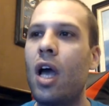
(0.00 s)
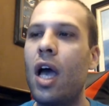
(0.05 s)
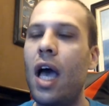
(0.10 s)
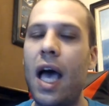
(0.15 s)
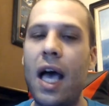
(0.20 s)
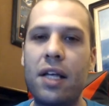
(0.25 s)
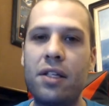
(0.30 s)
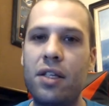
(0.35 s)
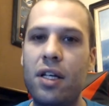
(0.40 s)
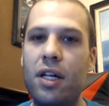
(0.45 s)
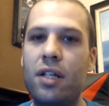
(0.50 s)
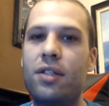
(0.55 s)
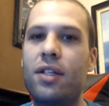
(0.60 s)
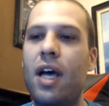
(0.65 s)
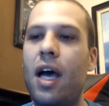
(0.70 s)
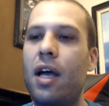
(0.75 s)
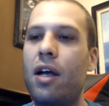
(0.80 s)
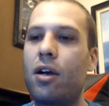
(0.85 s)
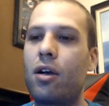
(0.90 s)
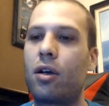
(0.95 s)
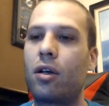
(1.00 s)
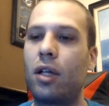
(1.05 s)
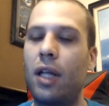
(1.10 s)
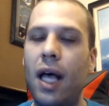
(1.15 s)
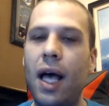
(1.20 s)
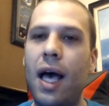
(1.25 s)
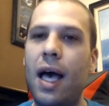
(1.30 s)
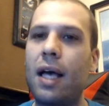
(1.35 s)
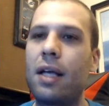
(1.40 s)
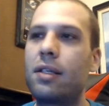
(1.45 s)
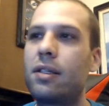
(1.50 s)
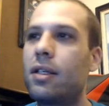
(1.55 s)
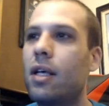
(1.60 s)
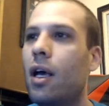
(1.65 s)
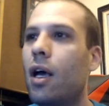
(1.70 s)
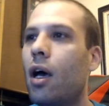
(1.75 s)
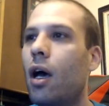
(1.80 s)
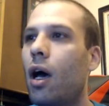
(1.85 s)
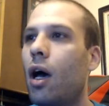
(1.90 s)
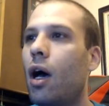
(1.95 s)
as an entire class,
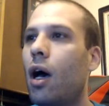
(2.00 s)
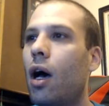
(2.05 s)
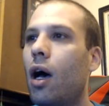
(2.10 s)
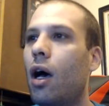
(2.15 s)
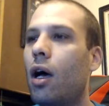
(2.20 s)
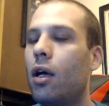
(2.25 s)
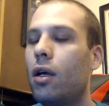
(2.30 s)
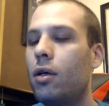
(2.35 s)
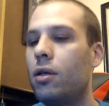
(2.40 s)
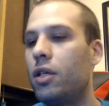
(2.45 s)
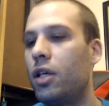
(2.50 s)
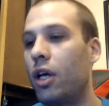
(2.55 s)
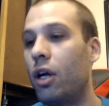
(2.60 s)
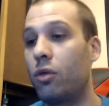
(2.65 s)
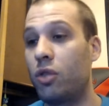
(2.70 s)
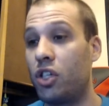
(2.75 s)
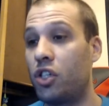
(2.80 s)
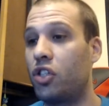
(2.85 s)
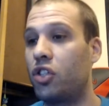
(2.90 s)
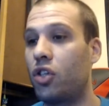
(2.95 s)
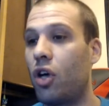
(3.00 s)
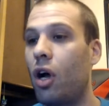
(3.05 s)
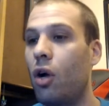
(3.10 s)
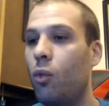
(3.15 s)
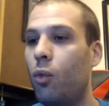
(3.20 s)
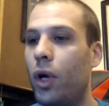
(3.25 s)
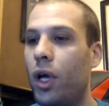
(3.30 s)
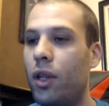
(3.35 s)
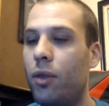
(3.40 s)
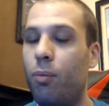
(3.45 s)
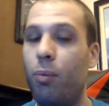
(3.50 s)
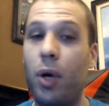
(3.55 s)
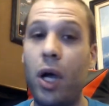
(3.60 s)
to start with.